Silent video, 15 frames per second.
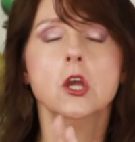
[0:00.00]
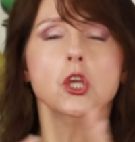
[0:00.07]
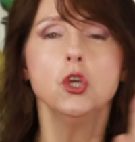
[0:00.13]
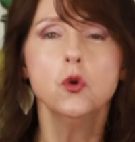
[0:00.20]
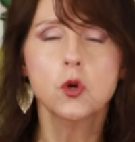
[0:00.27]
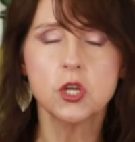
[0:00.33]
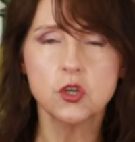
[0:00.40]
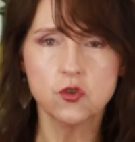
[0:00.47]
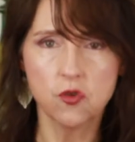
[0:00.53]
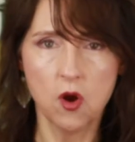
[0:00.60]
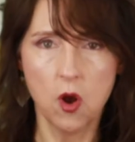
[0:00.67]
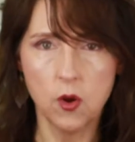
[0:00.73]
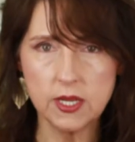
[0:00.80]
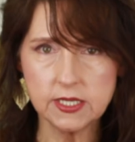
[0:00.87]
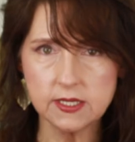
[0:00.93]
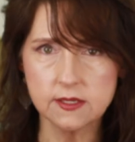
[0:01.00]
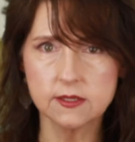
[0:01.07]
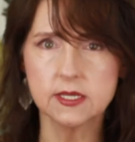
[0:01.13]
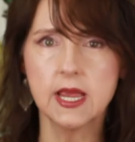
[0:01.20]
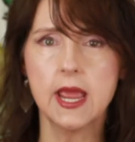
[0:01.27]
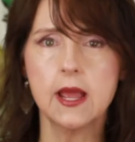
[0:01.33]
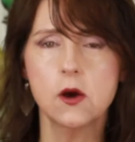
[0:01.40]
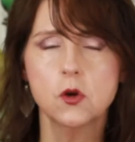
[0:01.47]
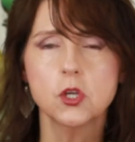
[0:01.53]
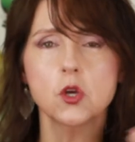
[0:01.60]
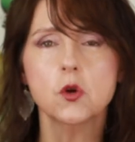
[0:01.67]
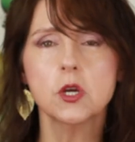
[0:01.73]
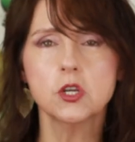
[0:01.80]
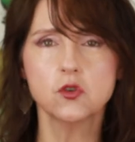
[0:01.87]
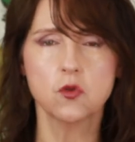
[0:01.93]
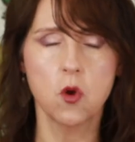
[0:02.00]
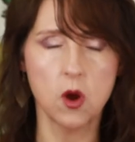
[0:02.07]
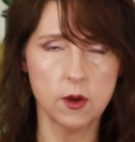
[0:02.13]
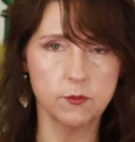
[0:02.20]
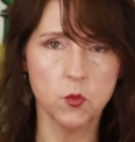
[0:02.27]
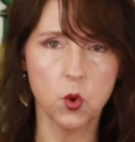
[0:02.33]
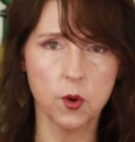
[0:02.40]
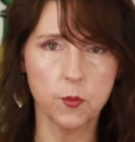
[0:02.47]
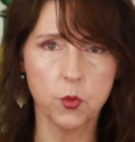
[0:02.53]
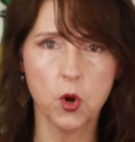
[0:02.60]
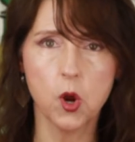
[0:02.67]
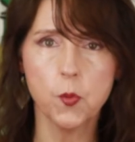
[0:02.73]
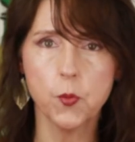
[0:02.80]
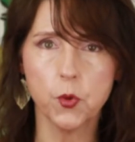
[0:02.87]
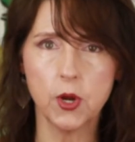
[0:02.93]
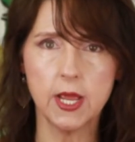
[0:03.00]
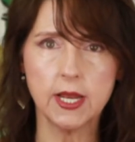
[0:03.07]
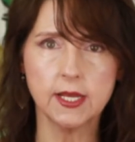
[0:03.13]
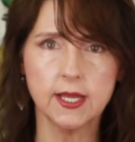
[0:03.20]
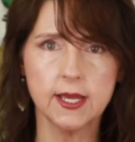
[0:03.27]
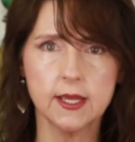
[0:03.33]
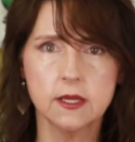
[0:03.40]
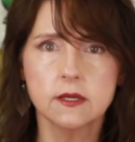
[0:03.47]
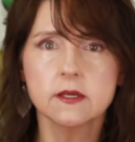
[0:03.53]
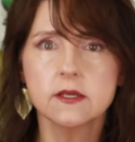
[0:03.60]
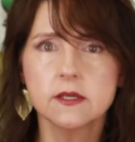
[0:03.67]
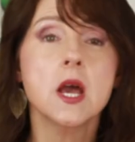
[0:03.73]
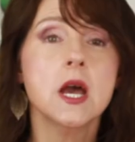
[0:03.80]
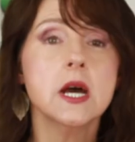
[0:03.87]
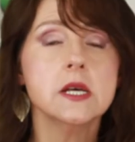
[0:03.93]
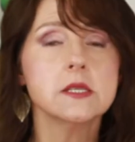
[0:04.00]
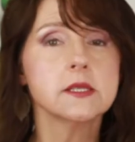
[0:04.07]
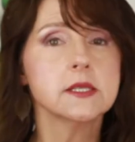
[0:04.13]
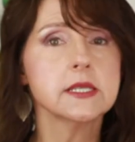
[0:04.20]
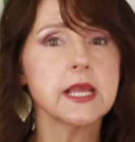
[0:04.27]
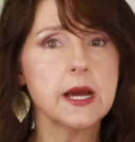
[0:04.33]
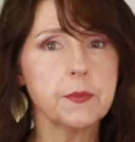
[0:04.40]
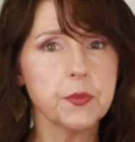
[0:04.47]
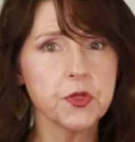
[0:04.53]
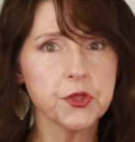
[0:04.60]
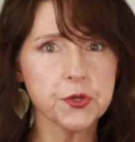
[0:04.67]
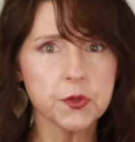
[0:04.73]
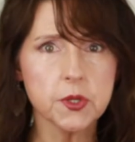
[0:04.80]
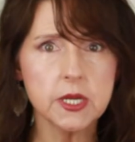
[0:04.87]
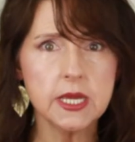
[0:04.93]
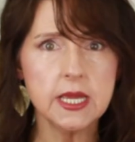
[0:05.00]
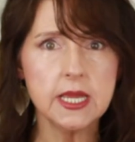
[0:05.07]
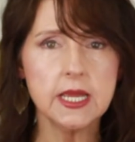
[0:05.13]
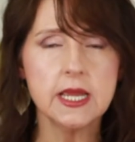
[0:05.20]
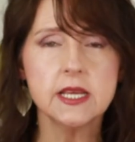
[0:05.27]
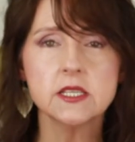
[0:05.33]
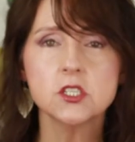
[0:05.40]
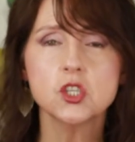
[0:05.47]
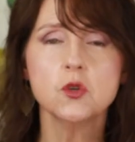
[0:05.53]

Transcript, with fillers: you can draw it to scale, you can draw it more appropriately. Step 3 is